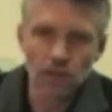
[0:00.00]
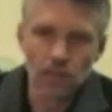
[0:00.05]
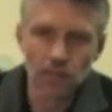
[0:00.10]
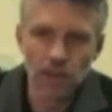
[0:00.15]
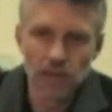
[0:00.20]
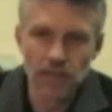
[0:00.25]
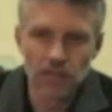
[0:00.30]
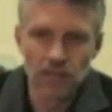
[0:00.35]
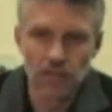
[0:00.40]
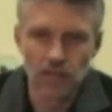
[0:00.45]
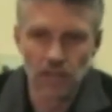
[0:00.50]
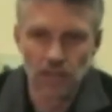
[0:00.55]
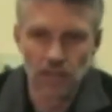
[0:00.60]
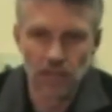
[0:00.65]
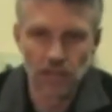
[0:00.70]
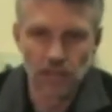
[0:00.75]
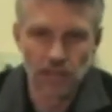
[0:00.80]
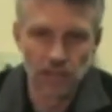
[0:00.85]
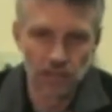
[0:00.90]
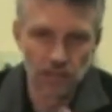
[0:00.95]

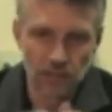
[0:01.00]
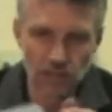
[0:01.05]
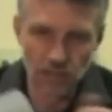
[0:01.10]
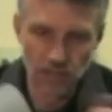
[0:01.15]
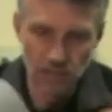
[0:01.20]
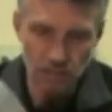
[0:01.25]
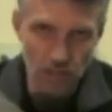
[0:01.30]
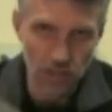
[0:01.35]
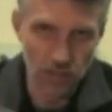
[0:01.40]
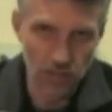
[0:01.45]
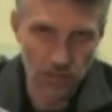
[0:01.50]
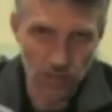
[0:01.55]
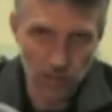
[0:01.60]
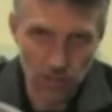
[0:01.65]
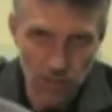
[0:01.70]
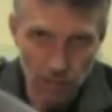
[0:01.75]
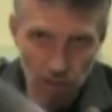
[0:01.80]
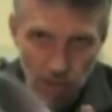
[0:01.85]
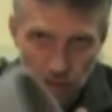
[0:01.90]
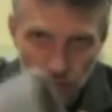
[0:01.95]
Basically, there's no
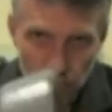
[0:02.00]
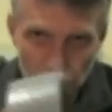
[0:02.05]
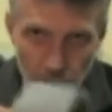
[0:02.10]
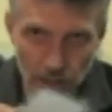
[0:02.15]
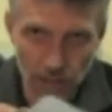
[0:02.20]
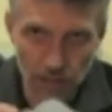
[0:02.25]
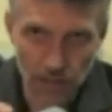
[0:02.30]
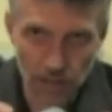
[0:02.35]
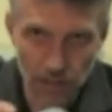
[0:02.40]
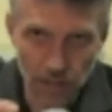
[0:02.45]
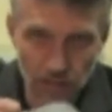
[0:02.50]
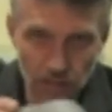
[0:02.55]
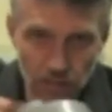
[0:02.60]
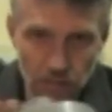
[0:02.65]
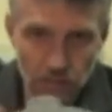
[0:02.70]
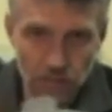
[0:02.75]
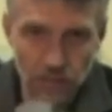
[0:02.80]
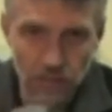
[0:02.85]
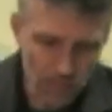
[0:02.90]
separating parts.